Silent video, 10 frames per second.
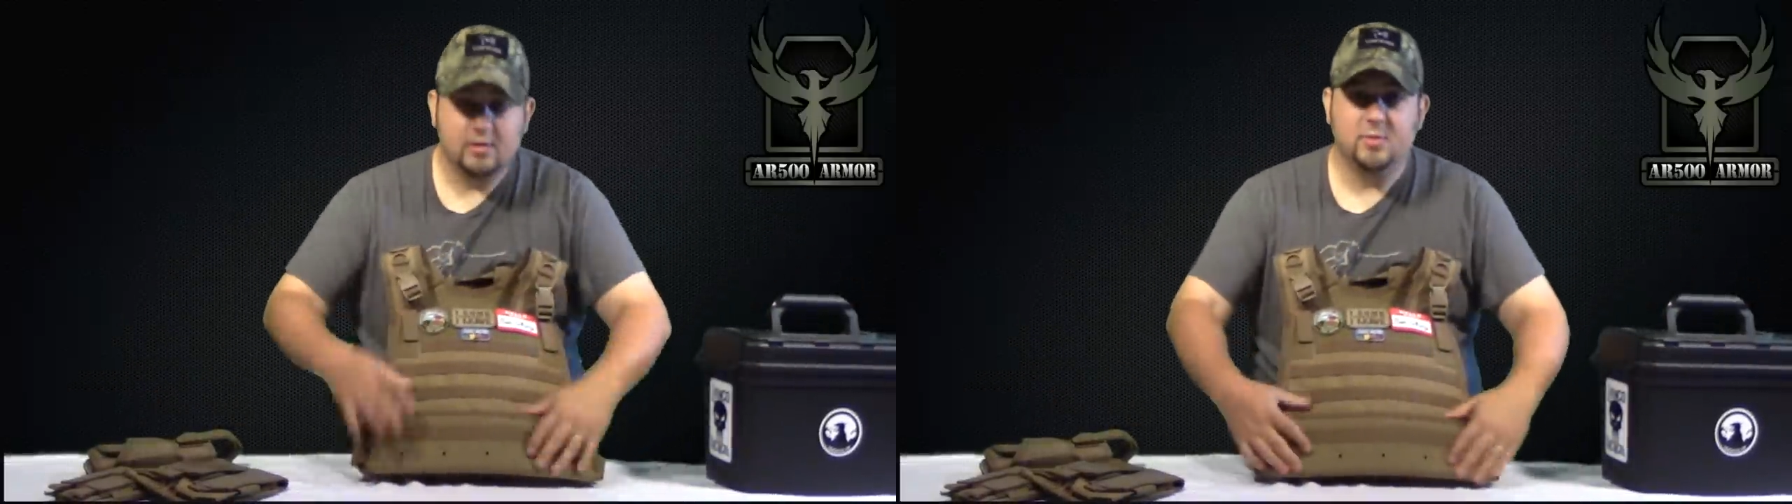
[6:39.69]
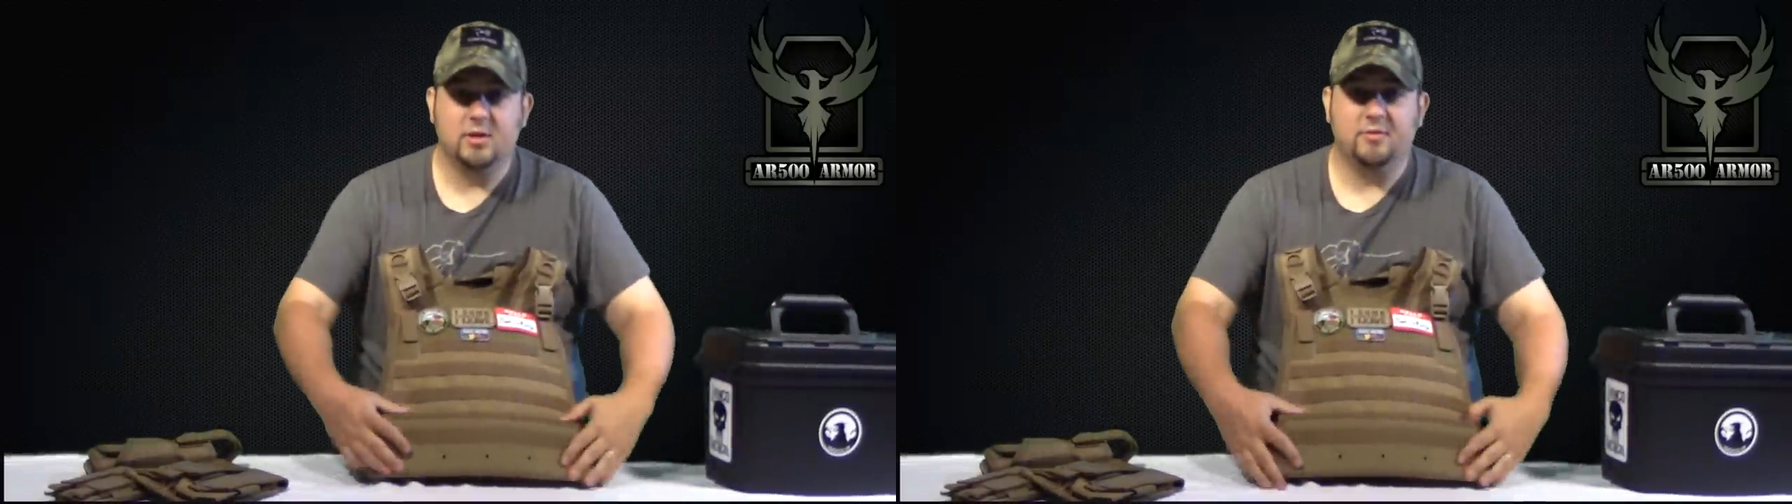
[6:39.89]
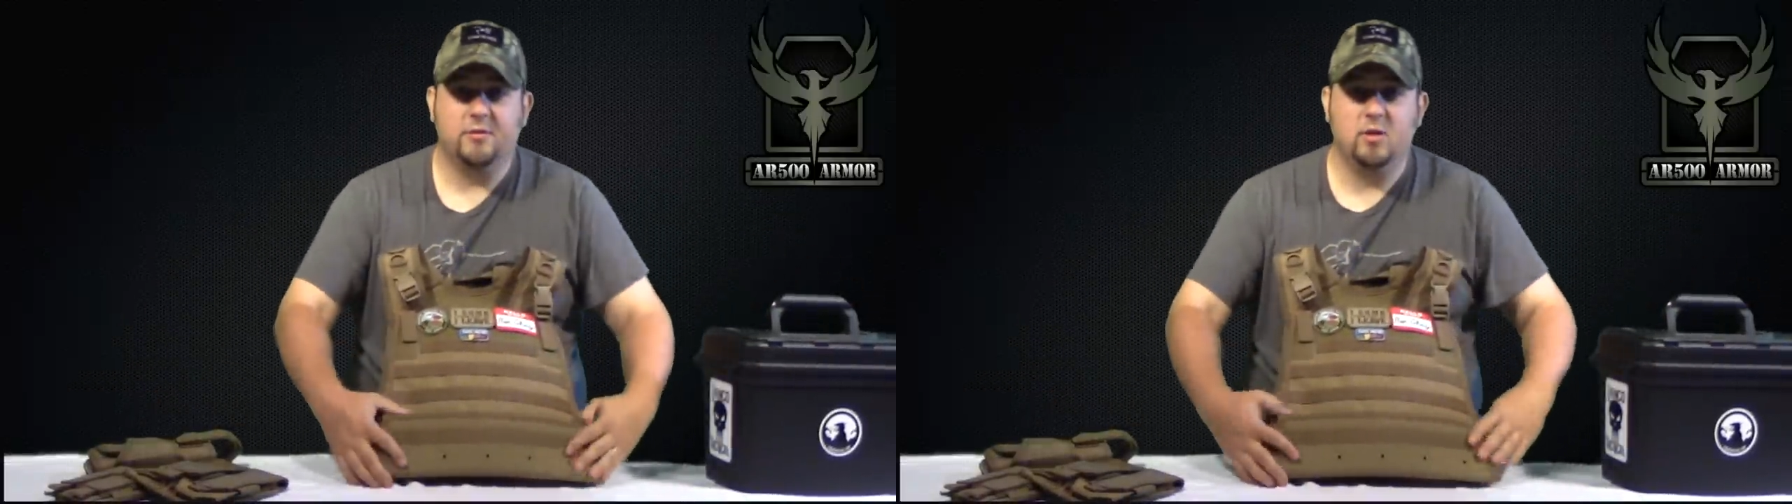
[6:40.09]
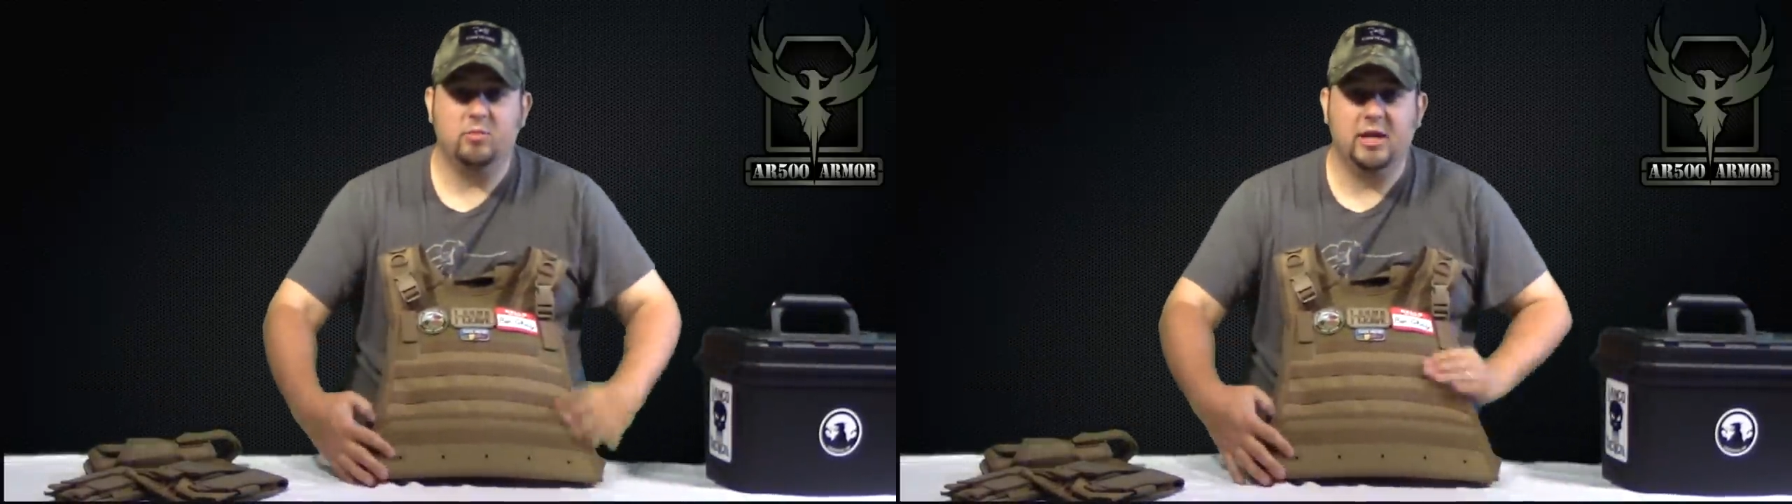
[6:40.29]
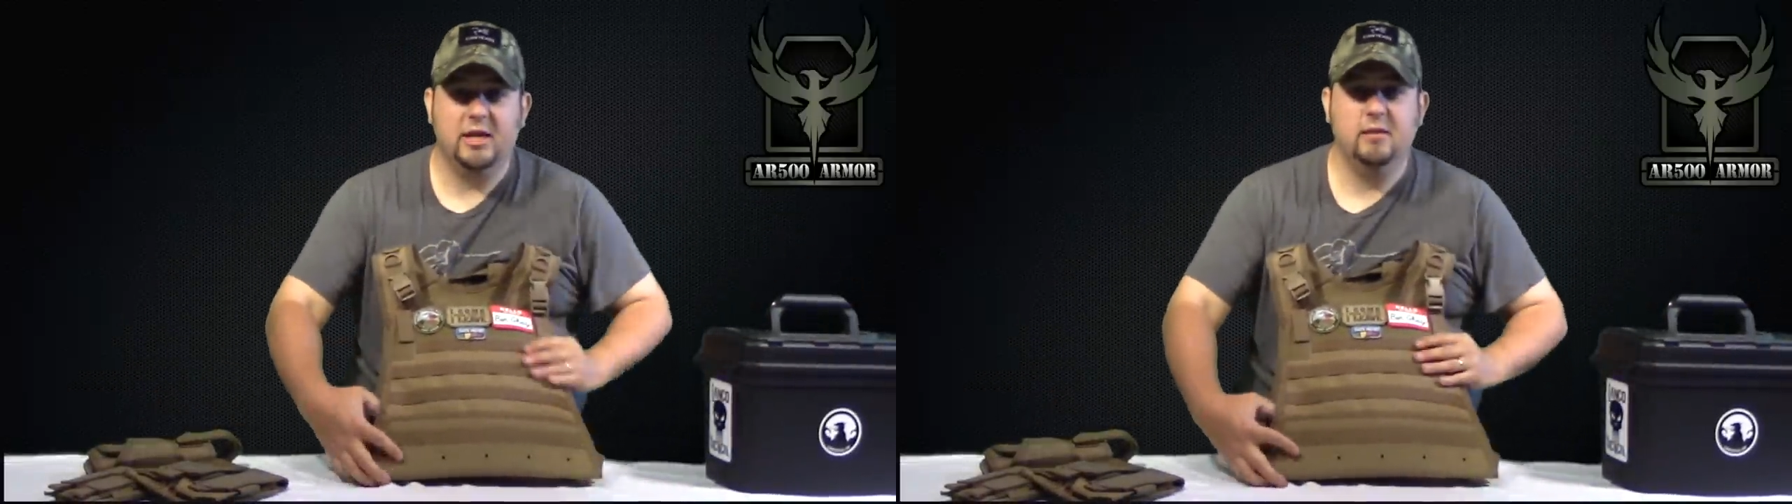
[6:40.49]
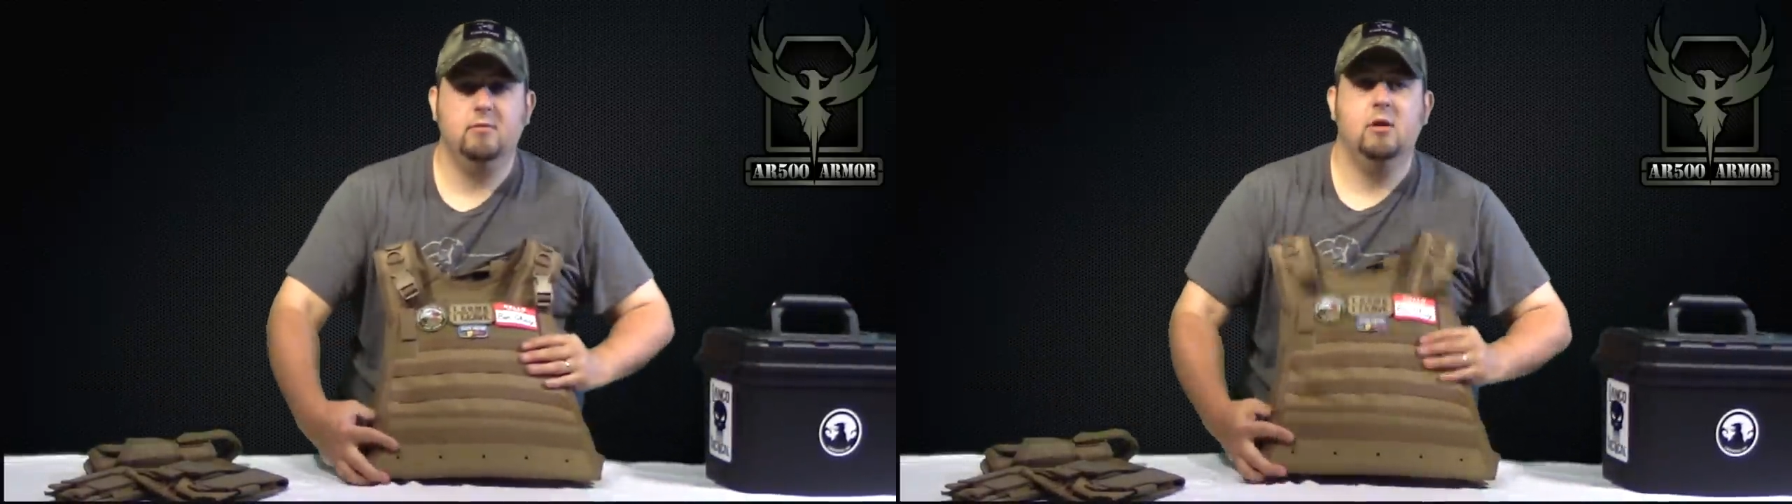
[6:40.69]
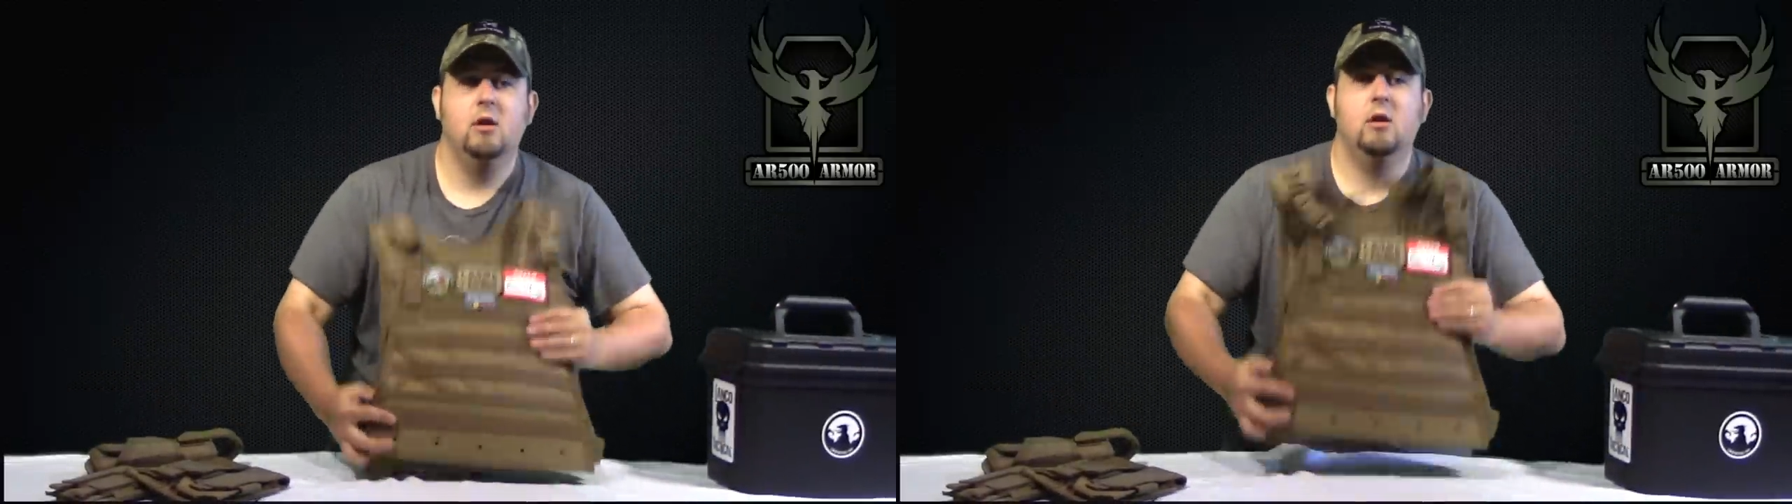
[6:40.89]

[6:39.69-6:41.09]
To put the front plate in,